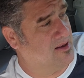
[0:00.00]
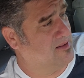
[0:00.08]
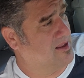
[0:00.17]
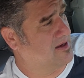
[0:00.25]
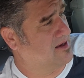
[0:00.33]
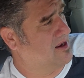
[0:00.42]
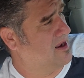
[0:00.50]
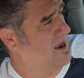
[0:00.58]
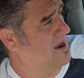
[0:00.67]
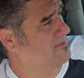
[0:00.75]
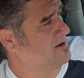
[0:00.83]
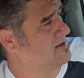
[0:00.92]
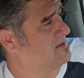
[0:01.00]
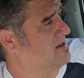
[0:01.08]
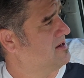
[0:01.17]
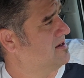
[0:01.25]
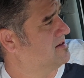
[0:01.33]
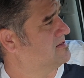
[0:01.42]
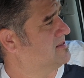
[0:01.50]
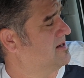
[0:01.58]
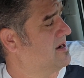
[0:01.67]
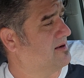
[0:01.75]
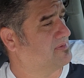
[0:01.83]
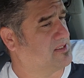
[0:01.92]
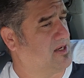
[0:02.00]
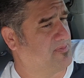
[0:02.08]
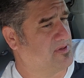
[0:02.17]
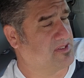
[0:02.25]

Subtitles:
like having things that have stuff